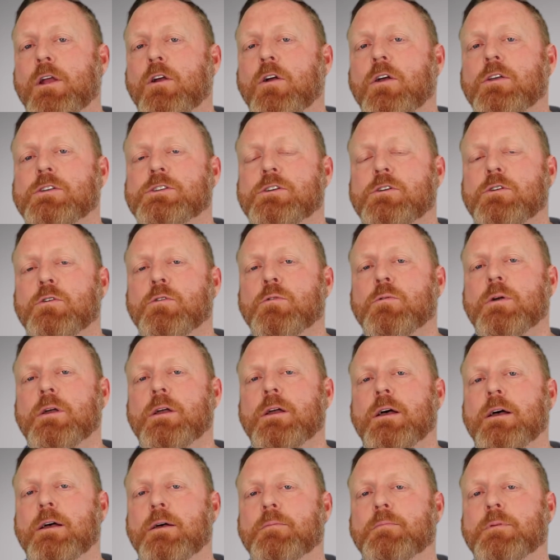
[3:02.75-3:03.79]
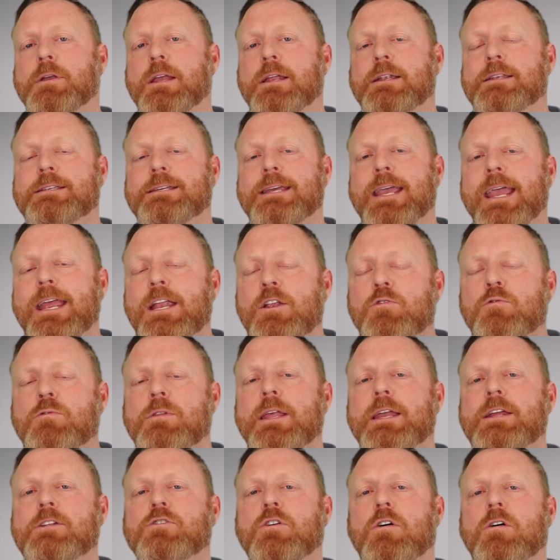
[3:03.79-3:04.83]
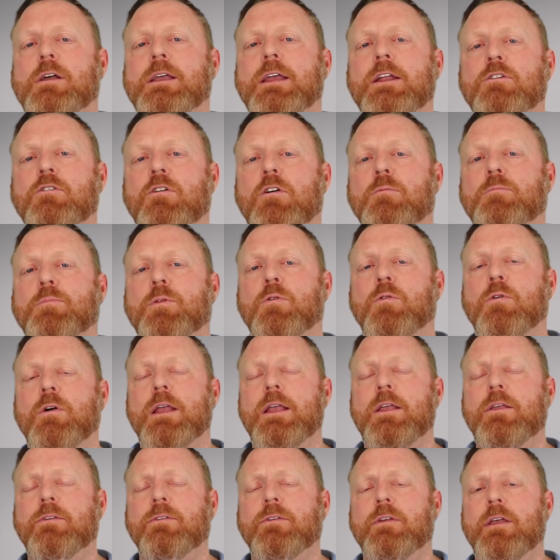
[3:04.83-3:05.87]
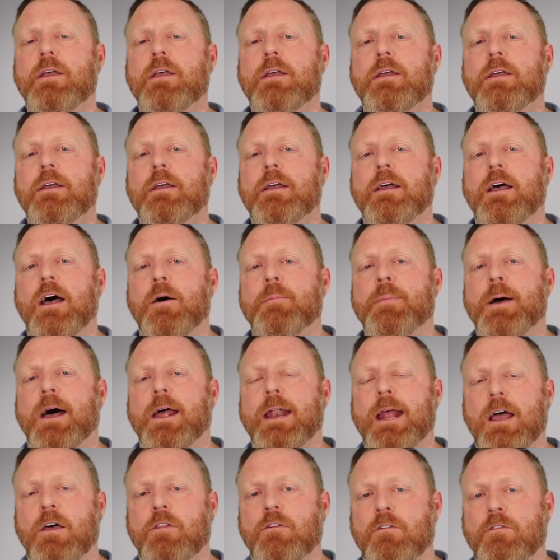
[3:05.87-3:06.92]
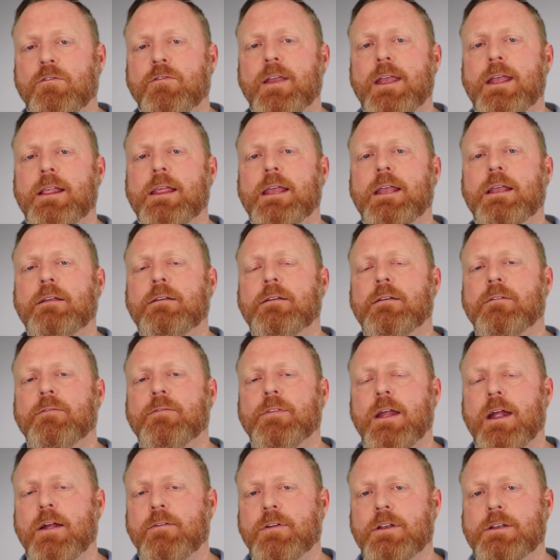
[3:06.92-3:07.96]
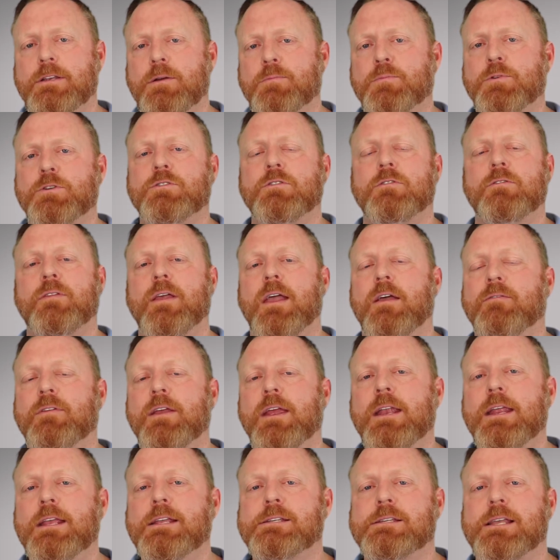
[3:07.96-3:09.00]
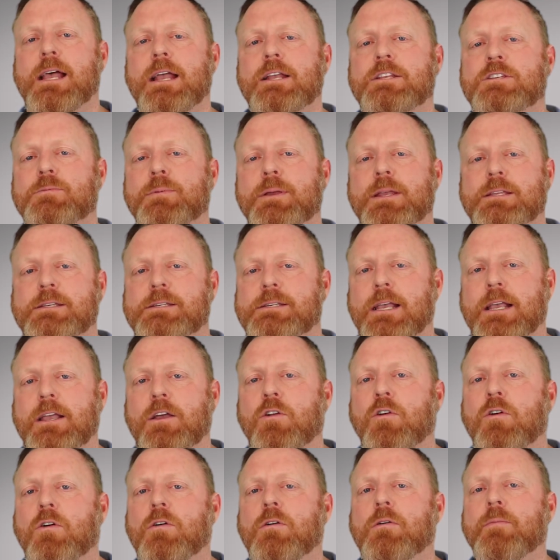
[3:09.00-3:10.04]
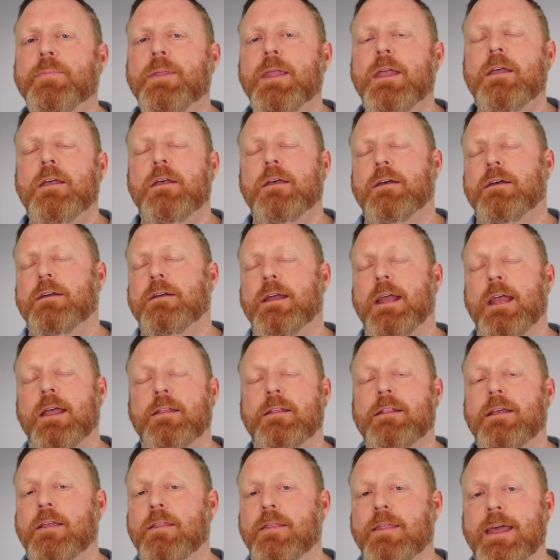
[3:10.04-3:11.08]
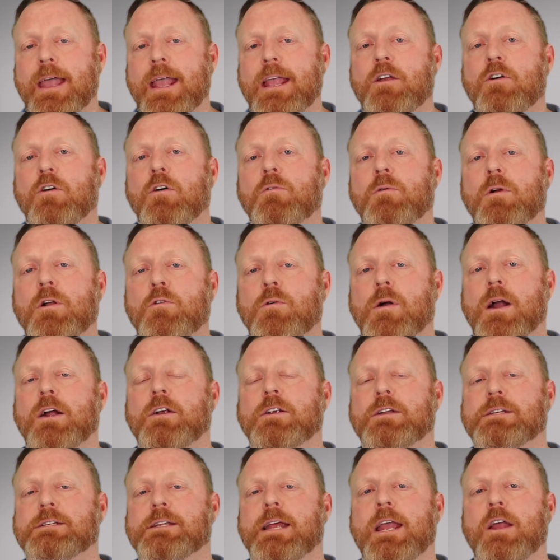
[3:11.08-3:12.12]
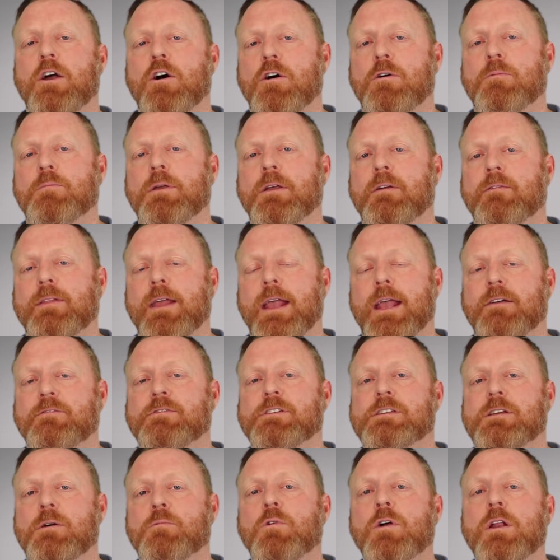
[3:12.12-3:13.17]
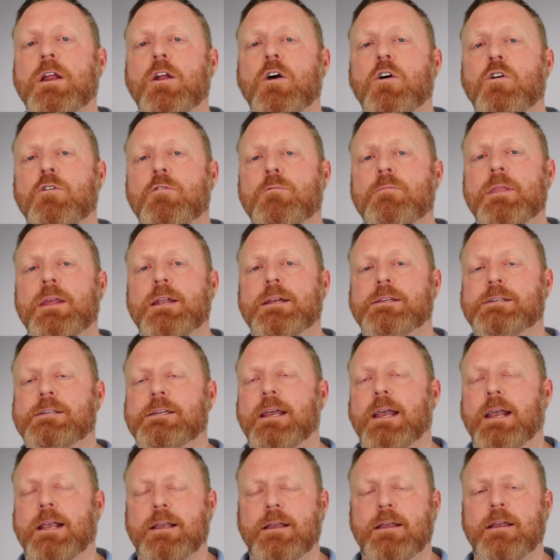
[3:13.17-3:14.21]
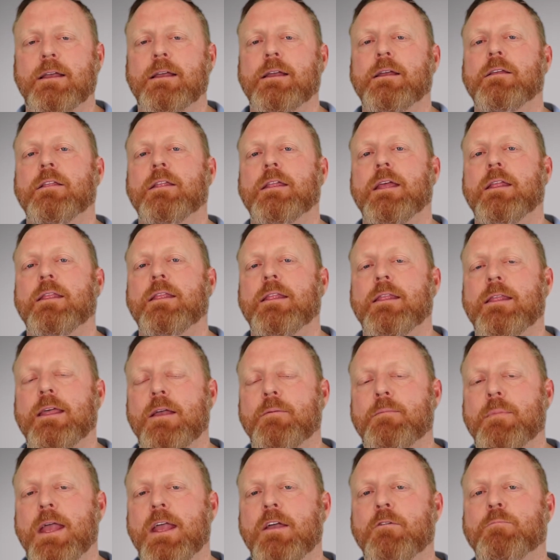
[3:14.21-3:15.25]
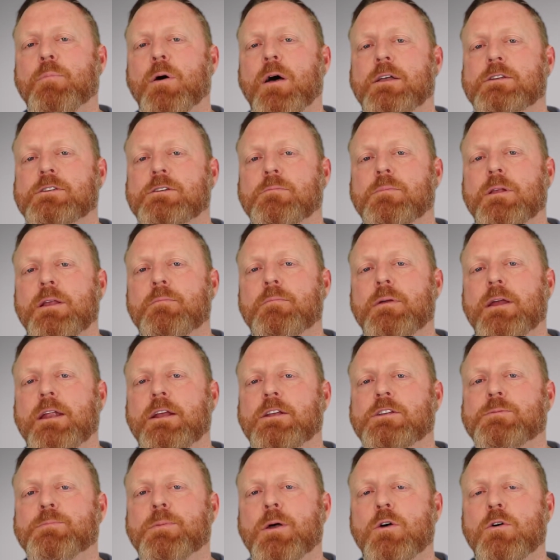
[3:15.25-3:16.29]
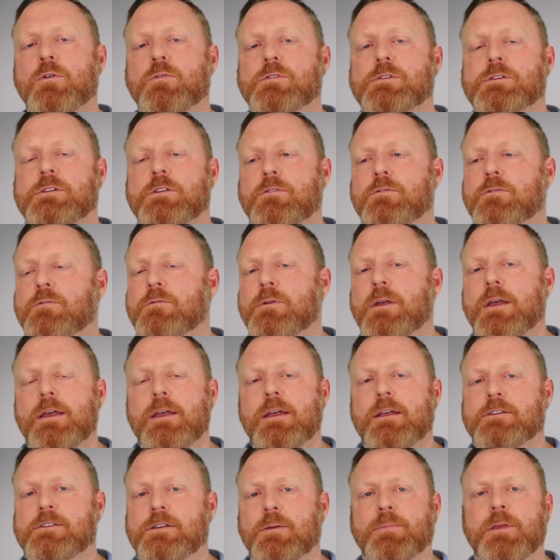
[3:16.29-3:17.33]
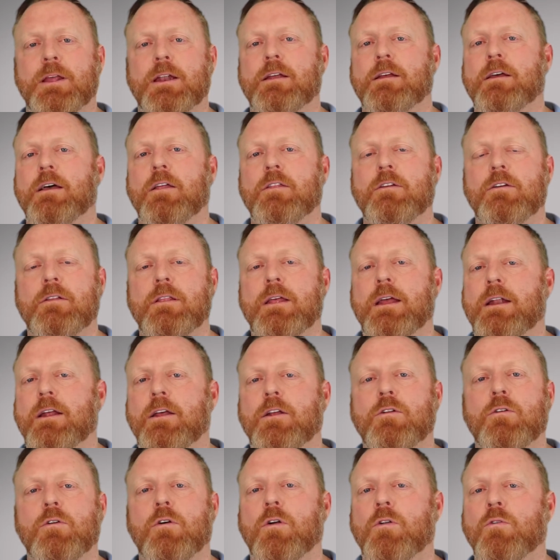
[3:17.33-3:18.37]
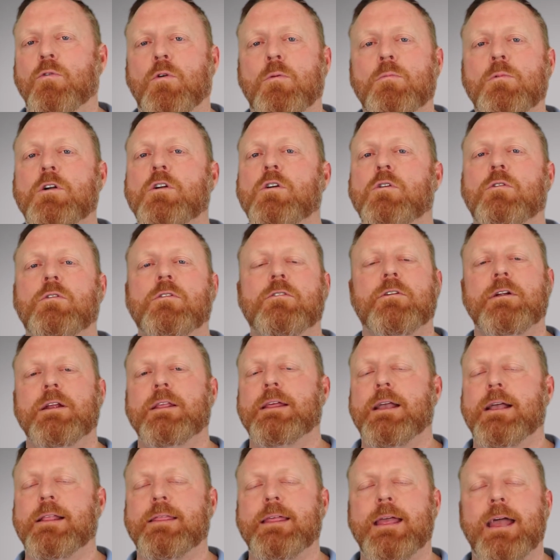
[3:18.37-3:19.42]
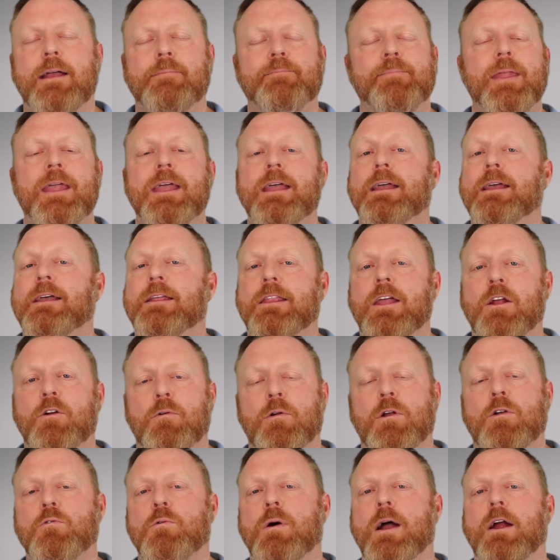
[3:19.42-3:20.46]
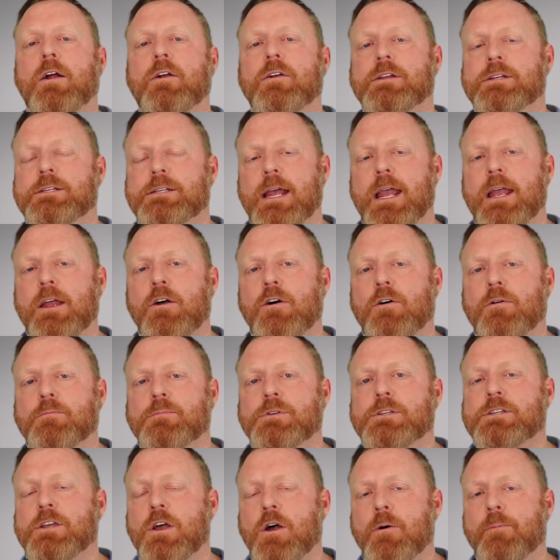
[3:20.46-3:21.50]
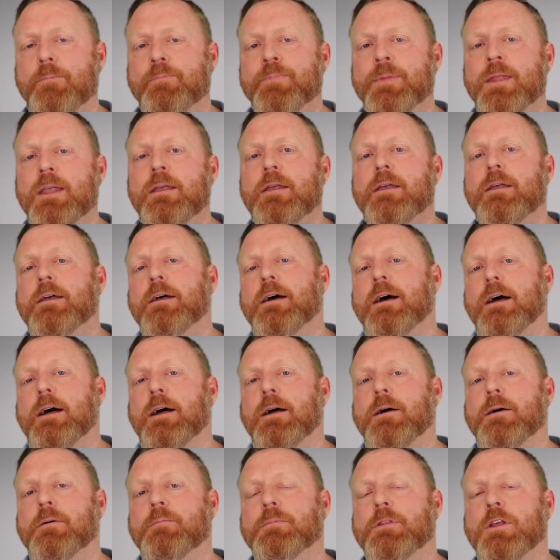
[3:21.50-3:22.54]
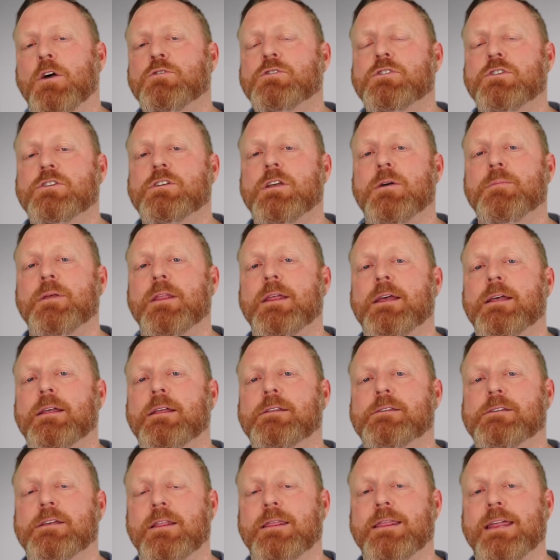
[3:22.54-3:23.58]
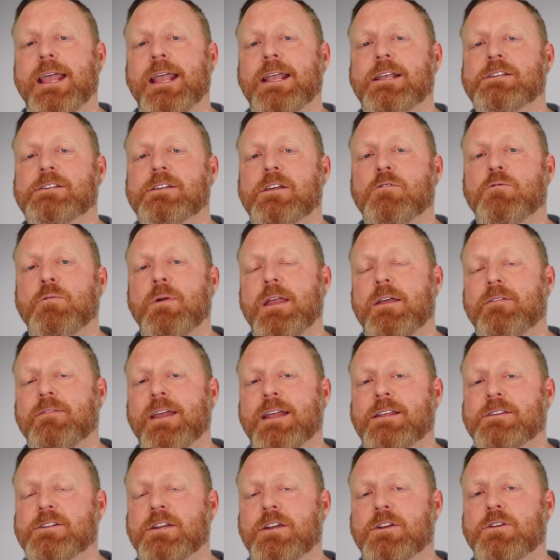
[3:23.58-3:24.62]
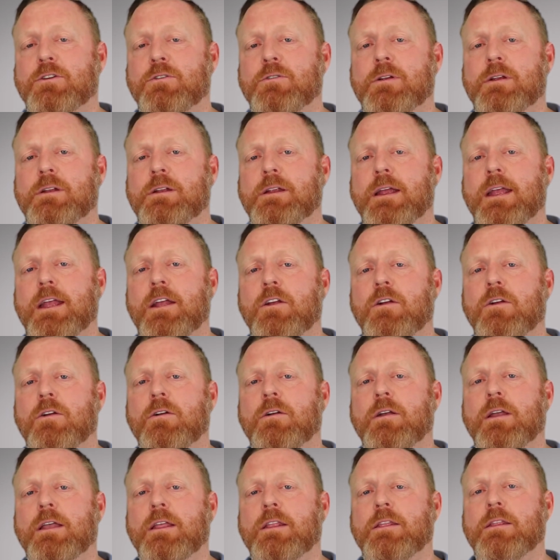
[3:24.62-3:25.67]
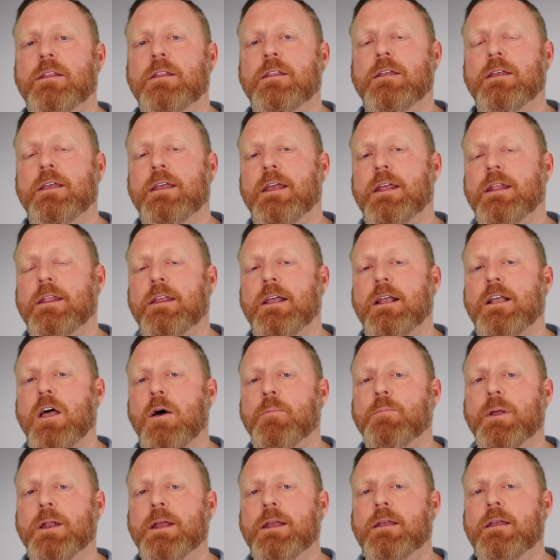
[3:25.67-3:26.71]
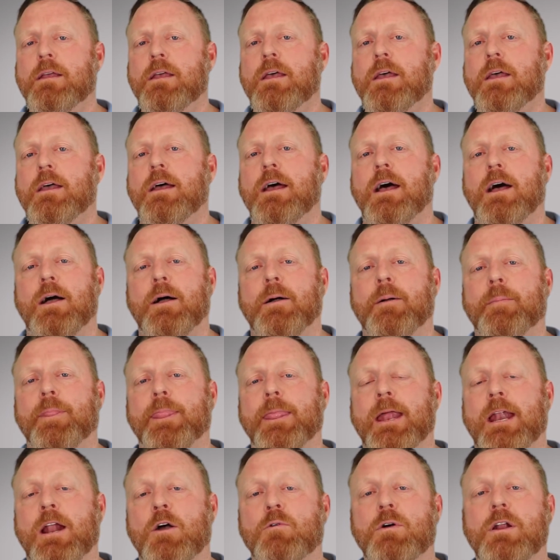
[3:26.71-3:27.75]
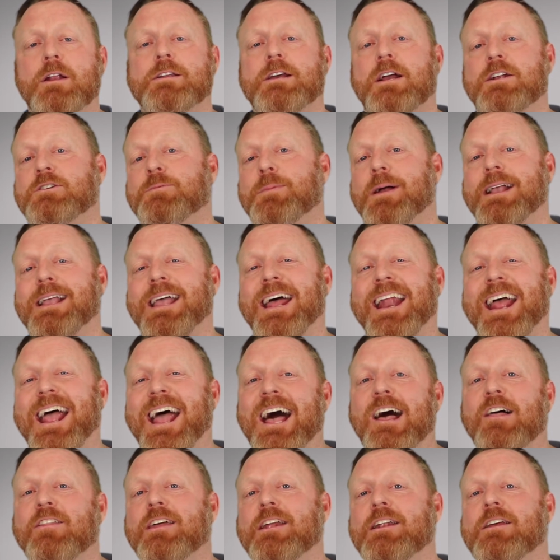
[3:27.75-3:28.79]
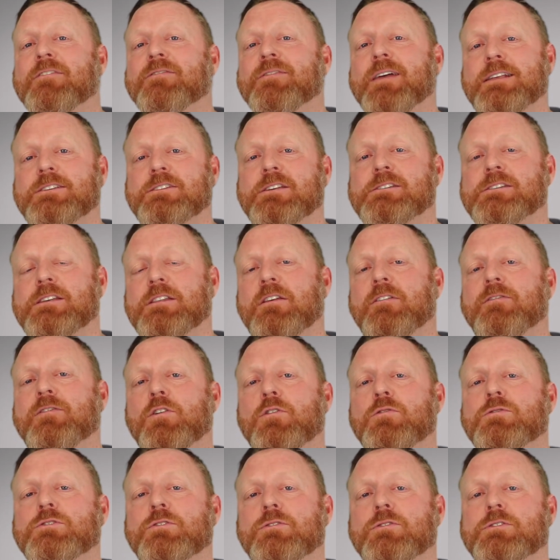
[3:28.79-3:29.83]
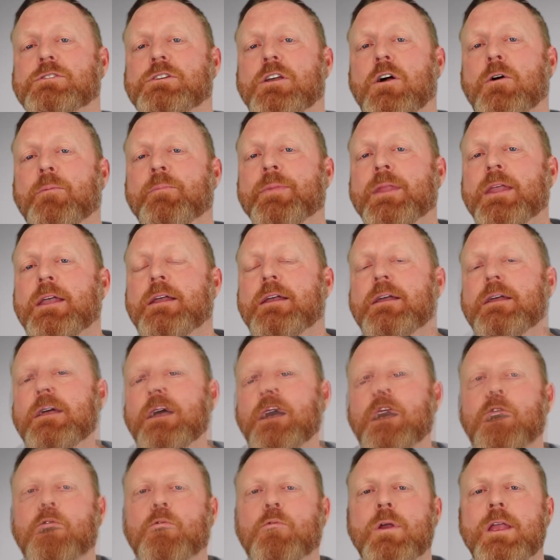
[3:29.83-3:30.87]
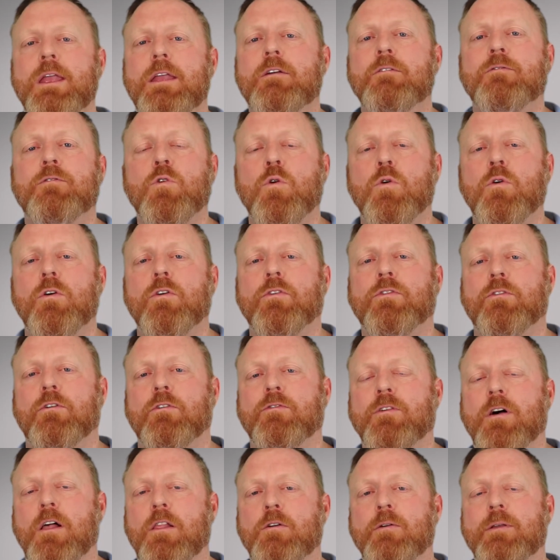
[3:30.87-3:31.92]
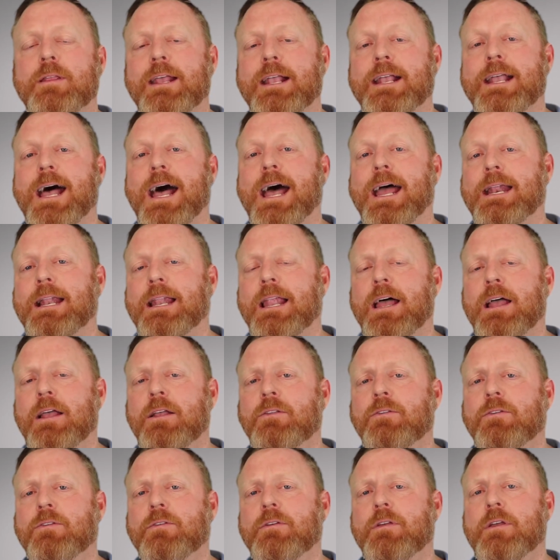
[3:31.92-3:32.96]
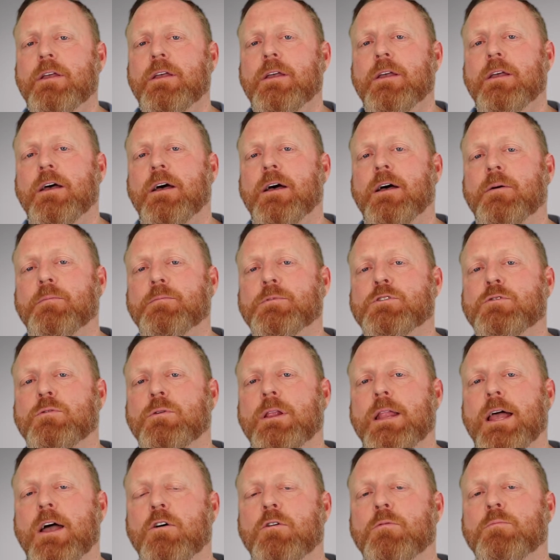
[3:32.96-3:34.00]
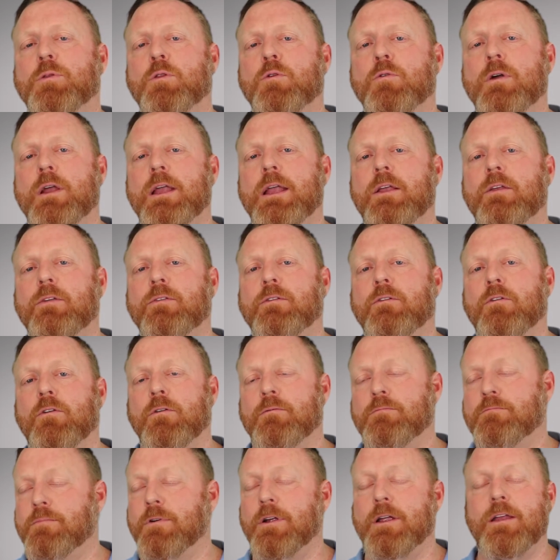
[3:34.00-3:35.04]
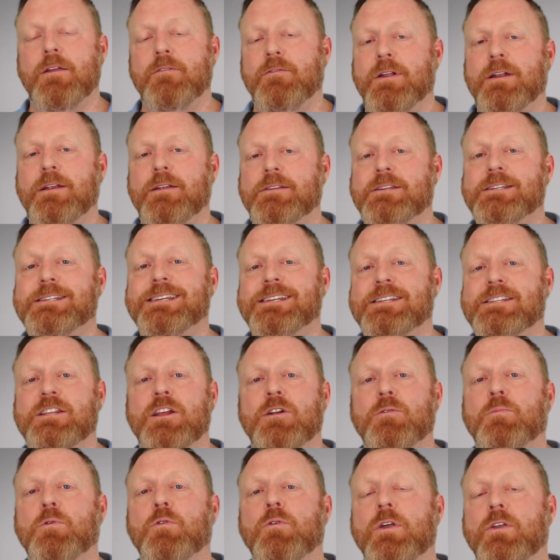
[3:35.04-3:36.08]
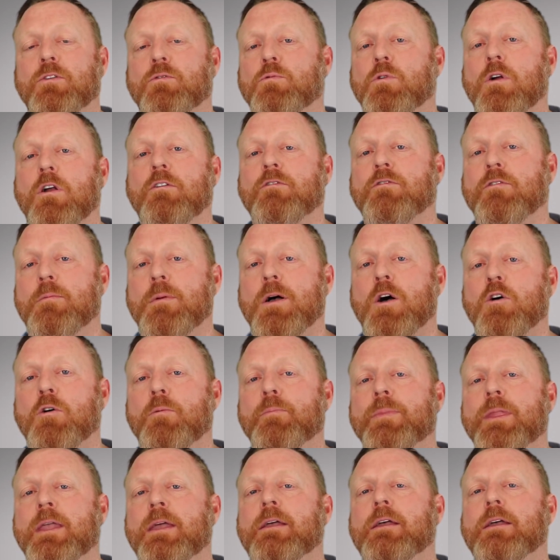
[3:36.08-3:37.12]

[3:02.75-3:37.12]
are also continually talking to our employees about how they're feeling, if they have a temperature, if they have any signs of being sick at all, and they are required to stay home. If they have someone at home that is sick, then they may have possibly been exposed to something other than a normal cold or anything like that. They're required to stay home. So those are some of the things that we have instituted here in the company. And I want to talk to you about kind of how that affects us in the future. So we, of course, are following the guidelines to allow employees or even insist that employees work from home.